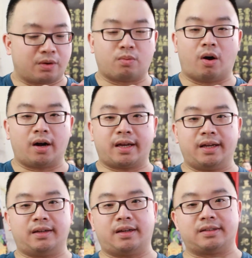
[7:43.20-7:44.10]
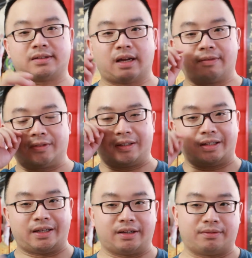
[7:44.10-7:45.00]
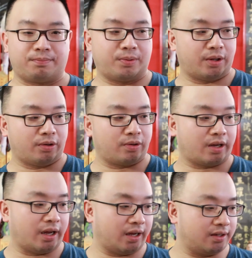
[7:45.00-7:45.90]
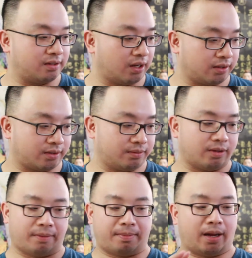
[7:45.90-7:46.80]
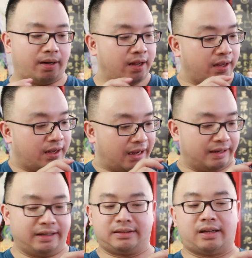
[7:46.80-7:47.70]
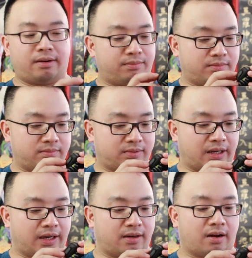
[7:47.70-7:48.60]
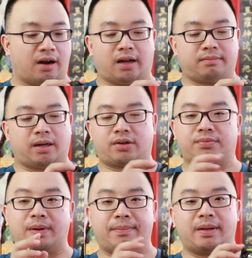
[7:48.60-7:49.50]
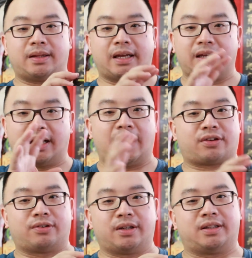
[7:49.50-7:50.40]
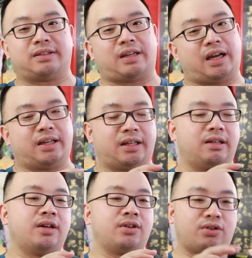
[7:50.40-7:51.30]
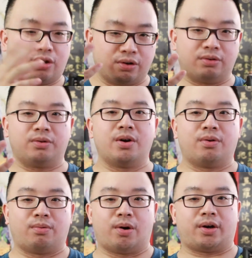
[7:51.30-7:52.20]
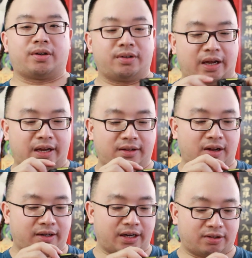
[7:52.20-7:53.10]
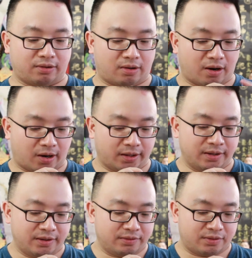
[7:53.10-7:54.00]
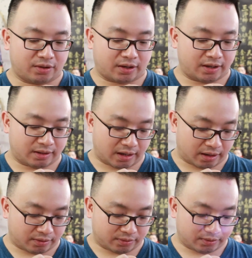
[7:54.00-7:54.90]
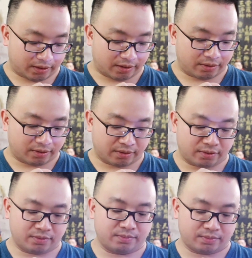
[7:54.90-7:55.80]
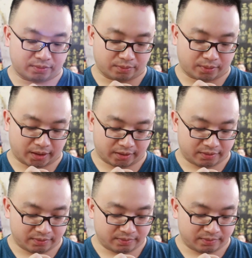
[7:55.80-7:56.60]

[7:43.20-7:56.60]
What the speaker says: Walking and stuff, this thing is pretty okay. It's not bad, and it's not getting hot much. Maybe they actually designed it to work and not get so hot. Okay, now wait.